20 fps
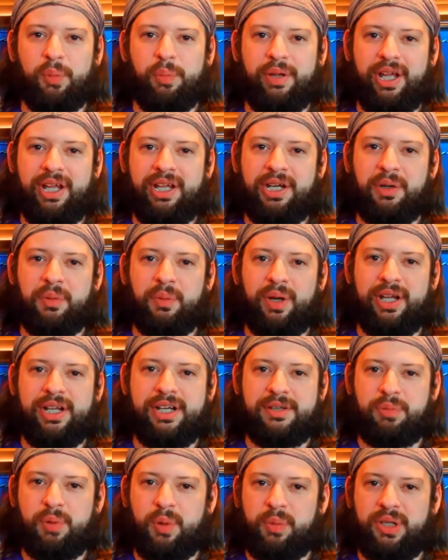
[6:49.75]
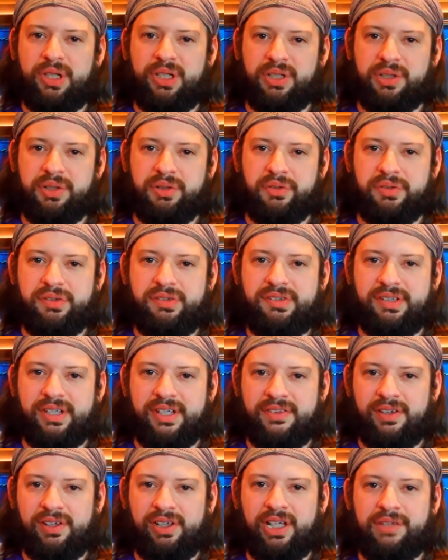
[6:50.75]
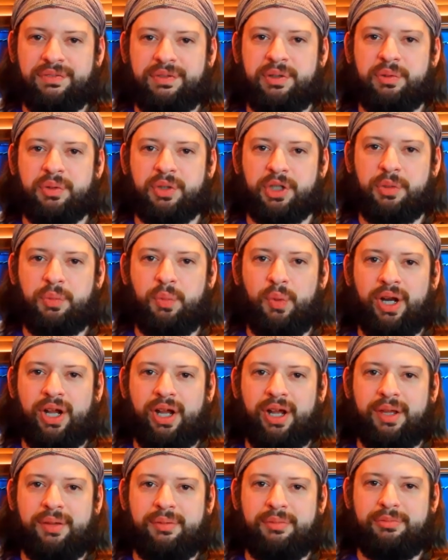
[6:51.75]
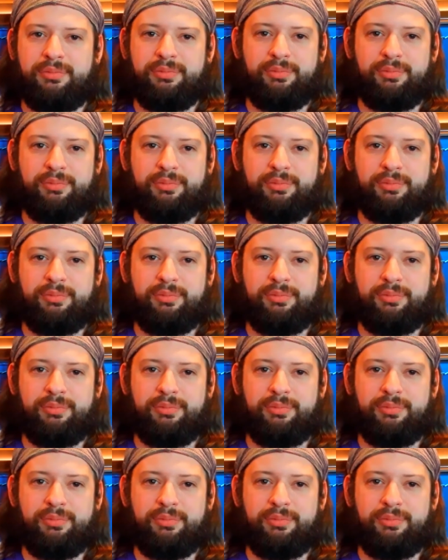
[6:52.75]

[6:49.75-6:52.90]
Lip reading: But anyway, it's what we use in the living room when I